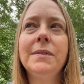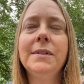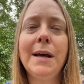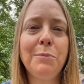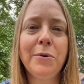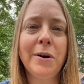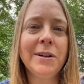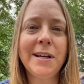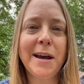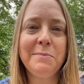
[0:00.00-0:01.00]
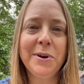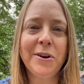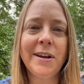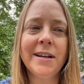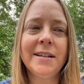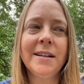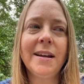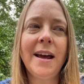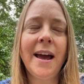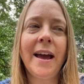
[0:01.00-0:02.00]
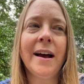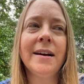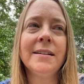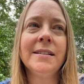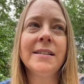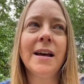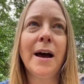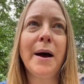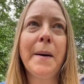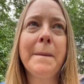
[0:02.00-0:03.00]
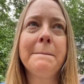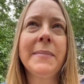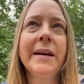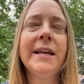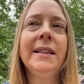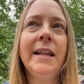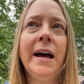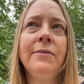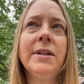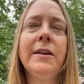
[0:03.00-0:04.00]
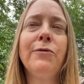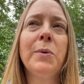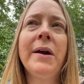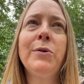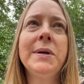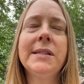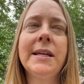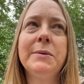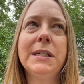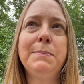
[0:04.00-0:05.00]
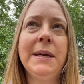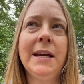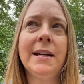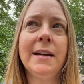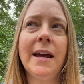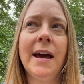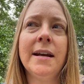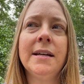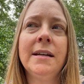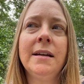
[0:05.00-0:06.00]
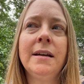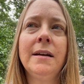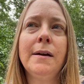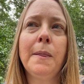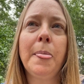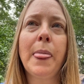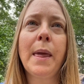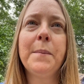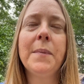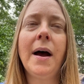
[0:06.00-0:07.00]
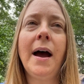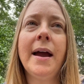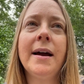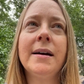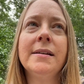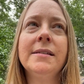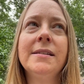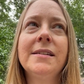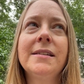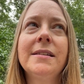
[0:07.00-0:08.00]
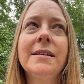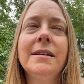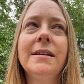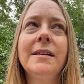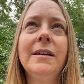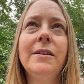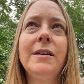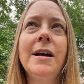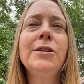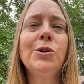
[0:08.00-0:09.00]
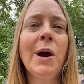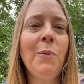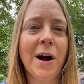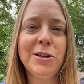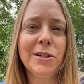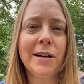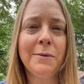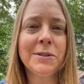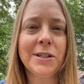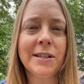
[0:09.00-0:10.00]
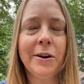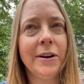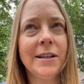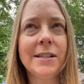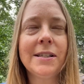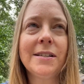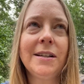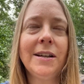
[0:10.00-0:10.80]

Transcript: temporary time period, and then he left, and then for whatever reason he was speaking again, and so I watched it. I was just curious,